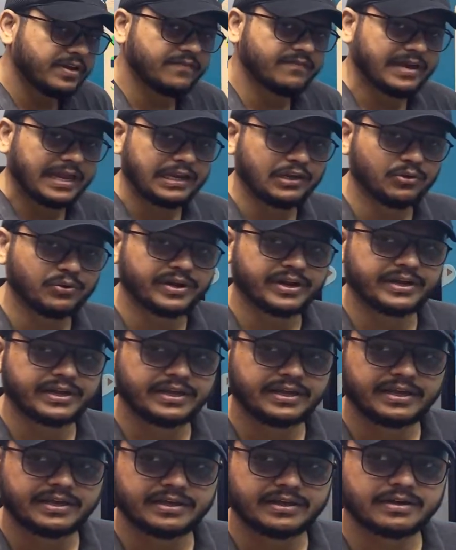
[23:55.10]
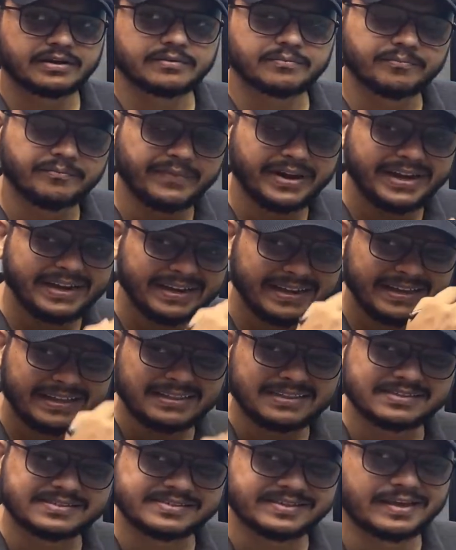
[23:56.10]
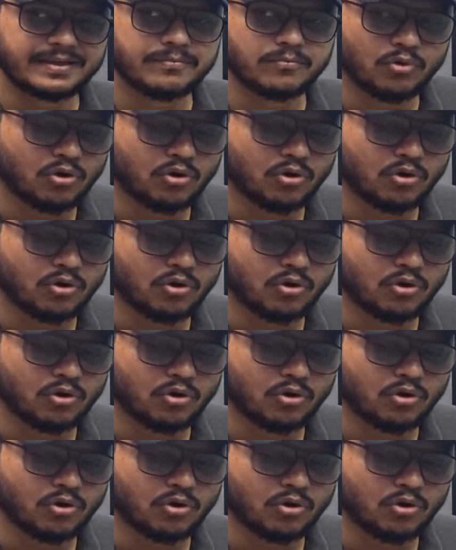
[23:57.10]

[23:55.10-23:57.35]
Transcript: value getting here maintain the same